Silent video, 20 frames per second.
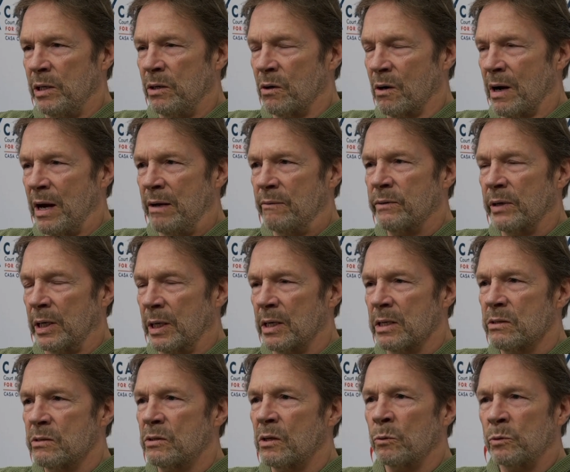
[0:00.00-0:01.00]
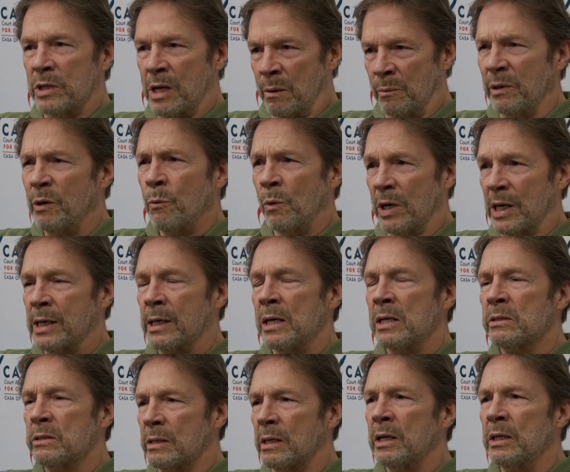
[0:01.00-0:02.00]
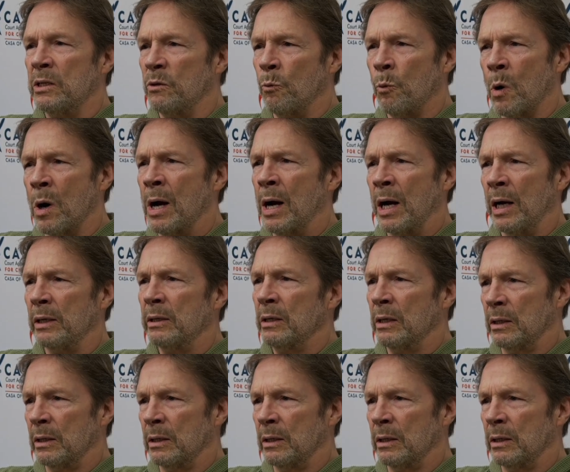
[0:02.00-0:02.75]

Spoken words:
your advocate. So tell me what it is that you want.